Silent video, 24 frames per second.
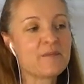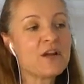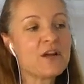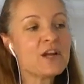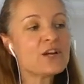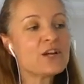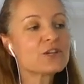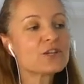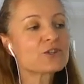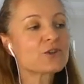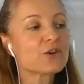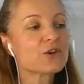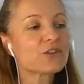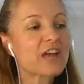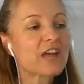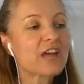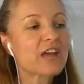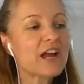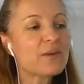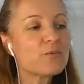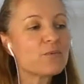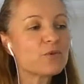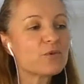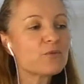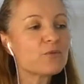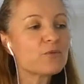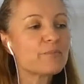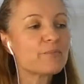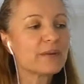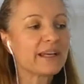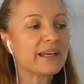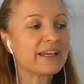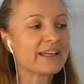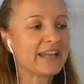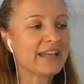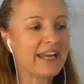so they will
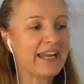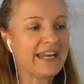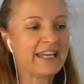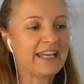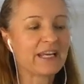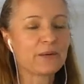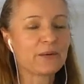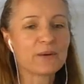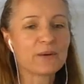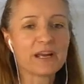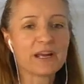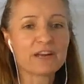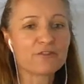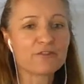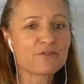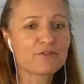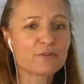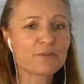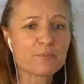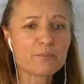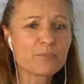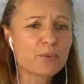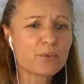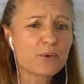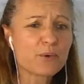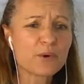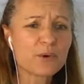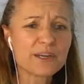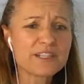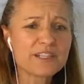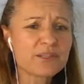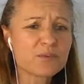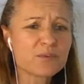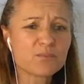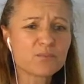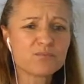be anywhere from
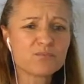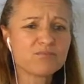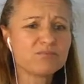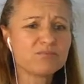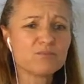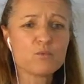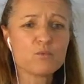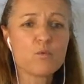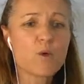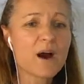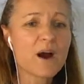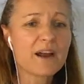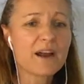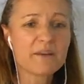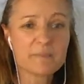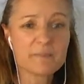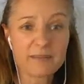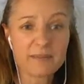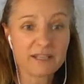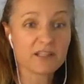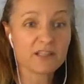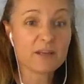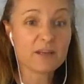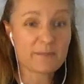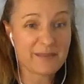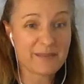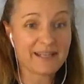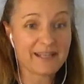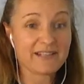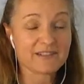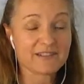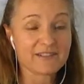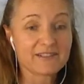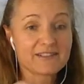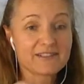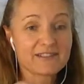0.1
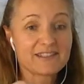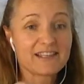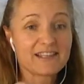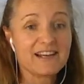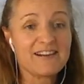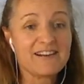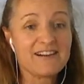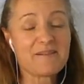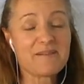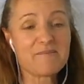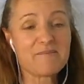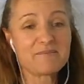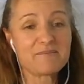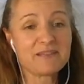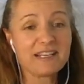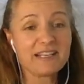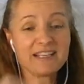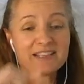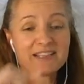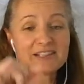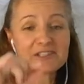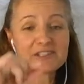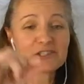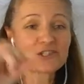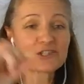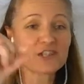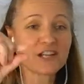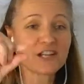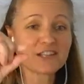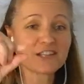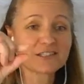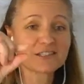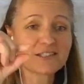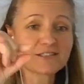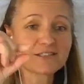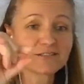millimeters. It is
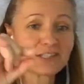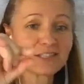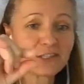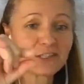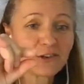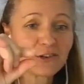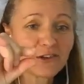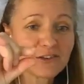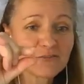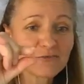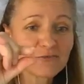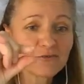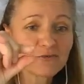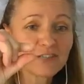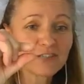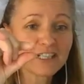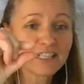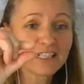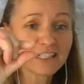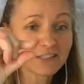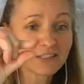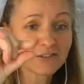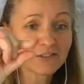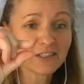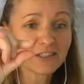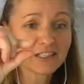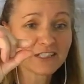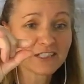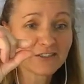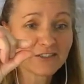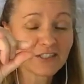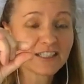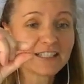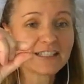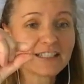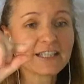just, really, really,
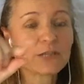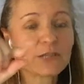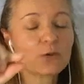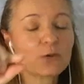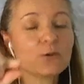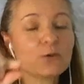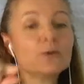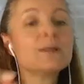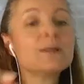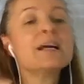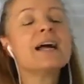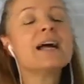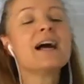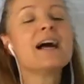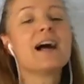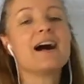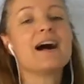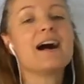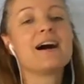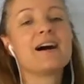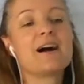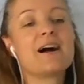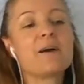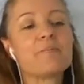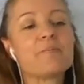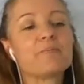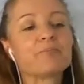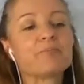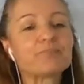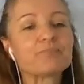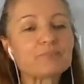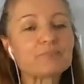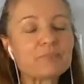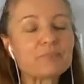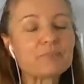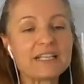really little
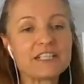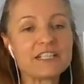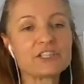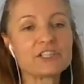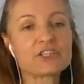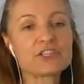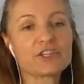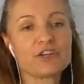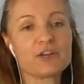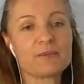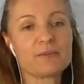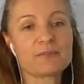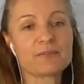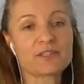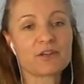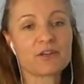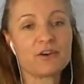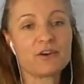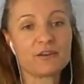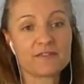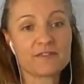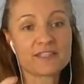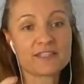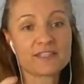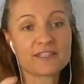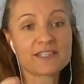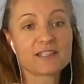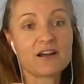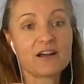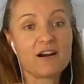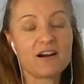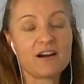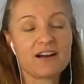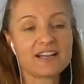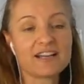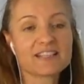in terms of
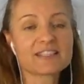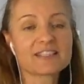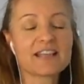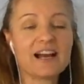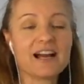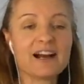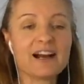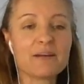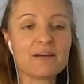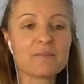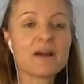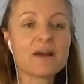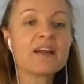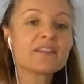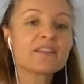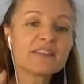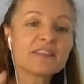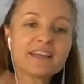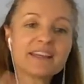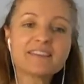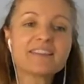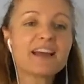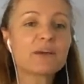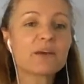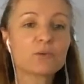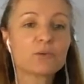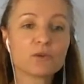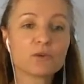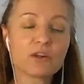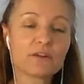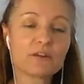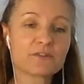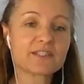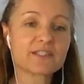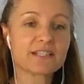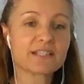size. Then they will
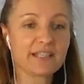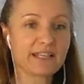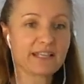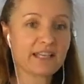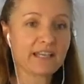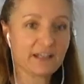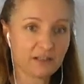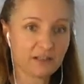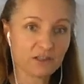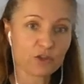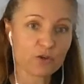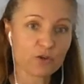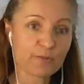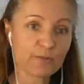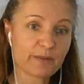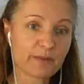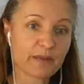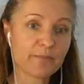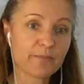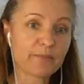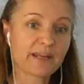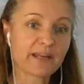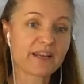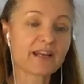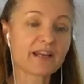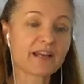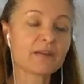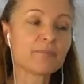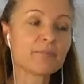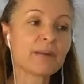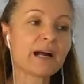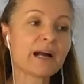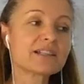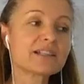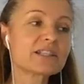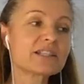obviously get a little bit bigger,
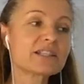but